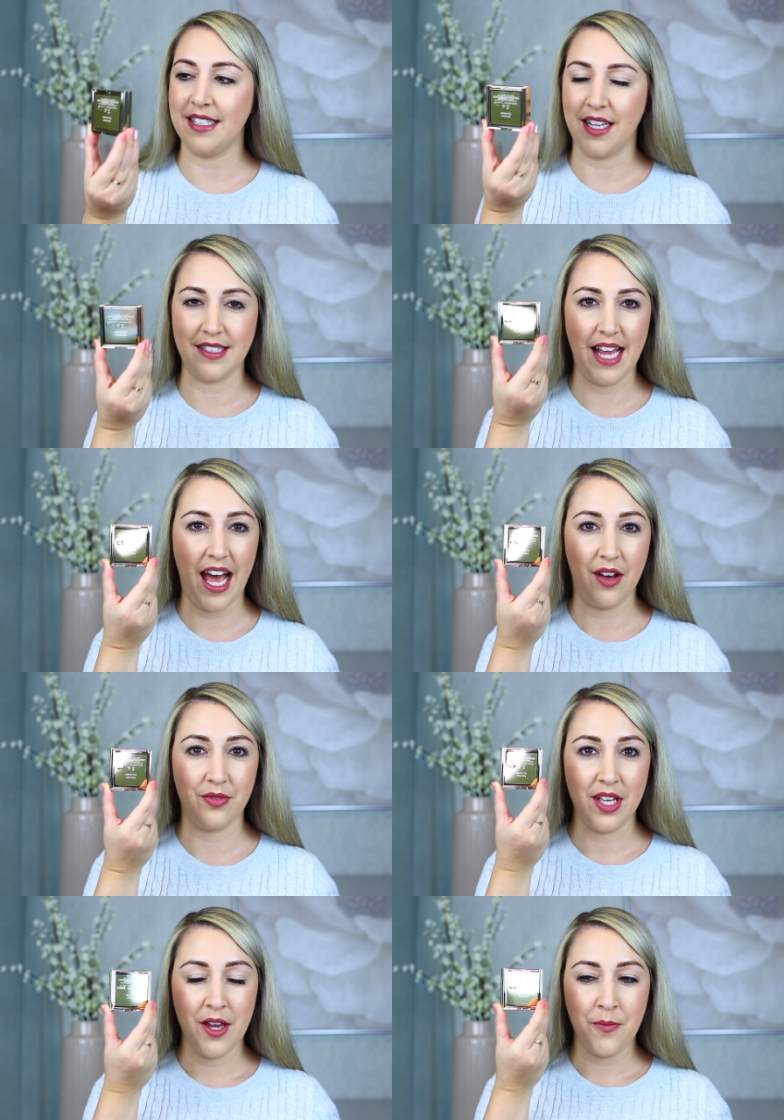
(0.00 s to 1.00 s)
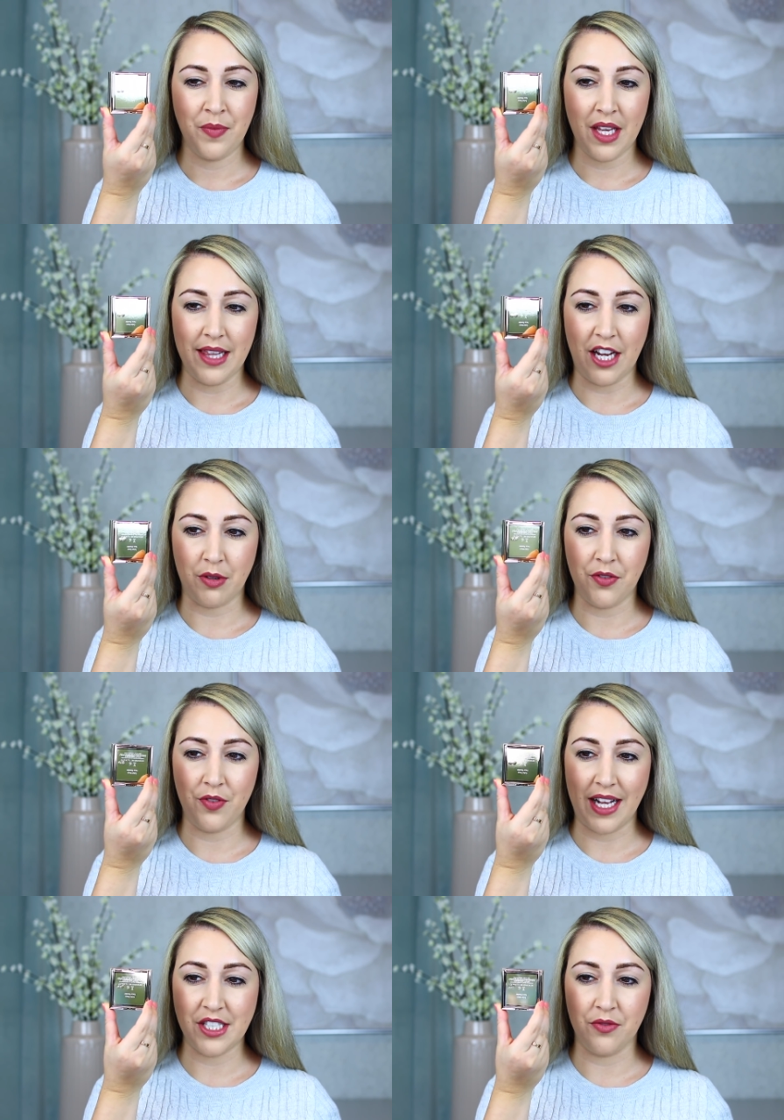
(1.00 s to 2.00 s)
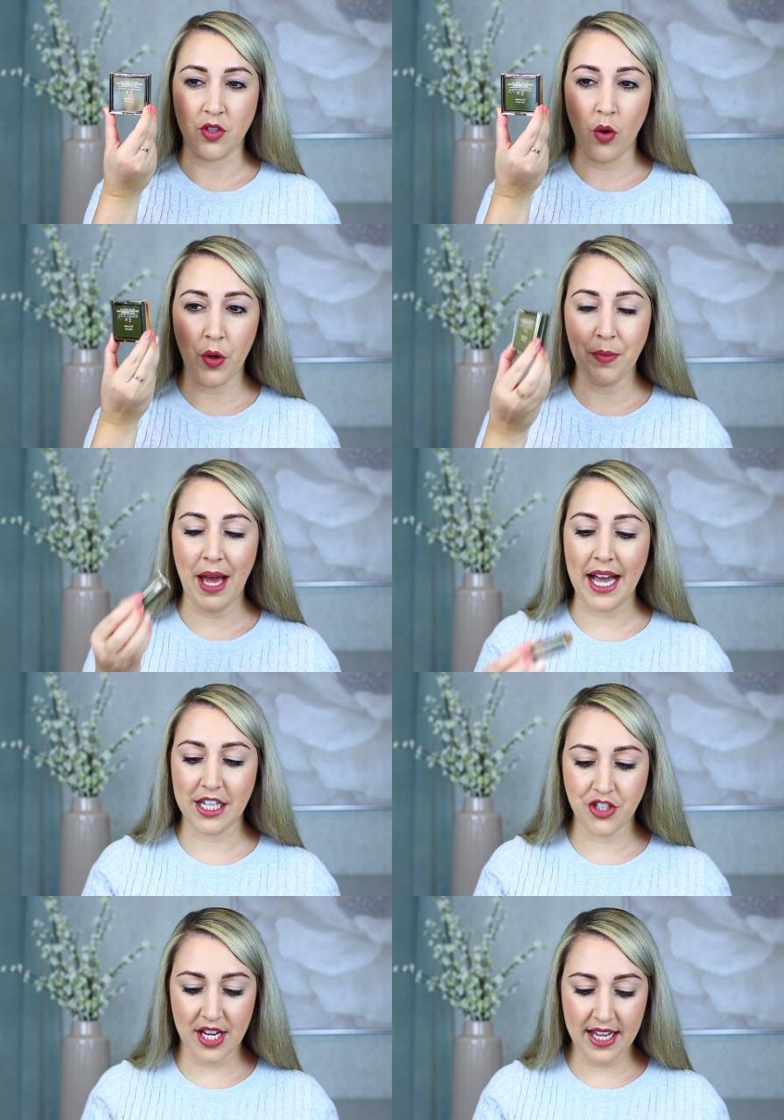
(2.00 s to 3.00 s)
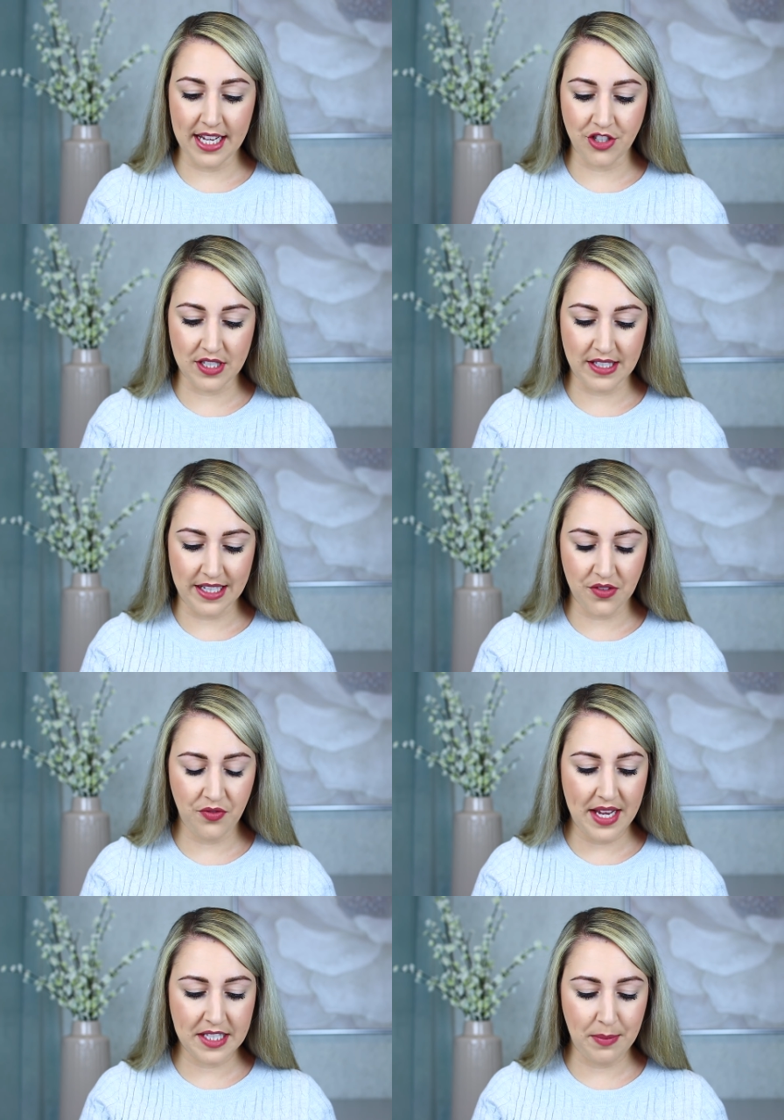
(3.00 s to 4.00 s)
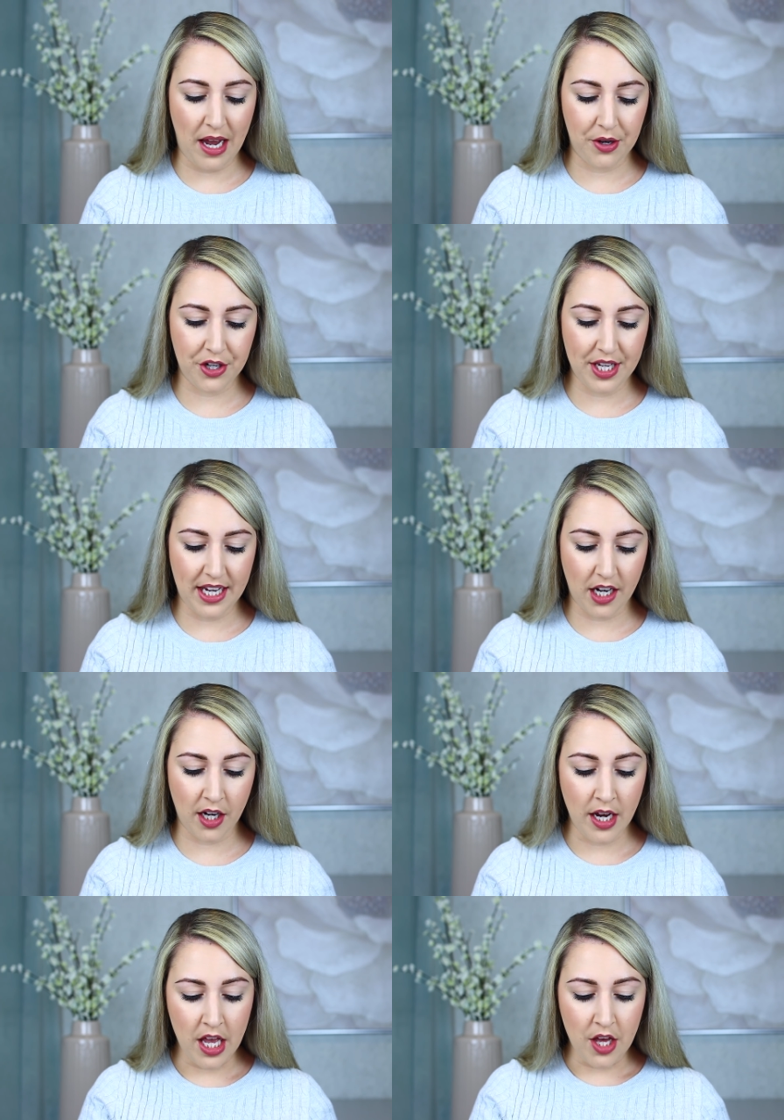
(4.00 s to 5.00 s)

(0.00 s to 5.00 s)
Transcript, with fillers: It does have like reflective gold packaging. It just says face powder here.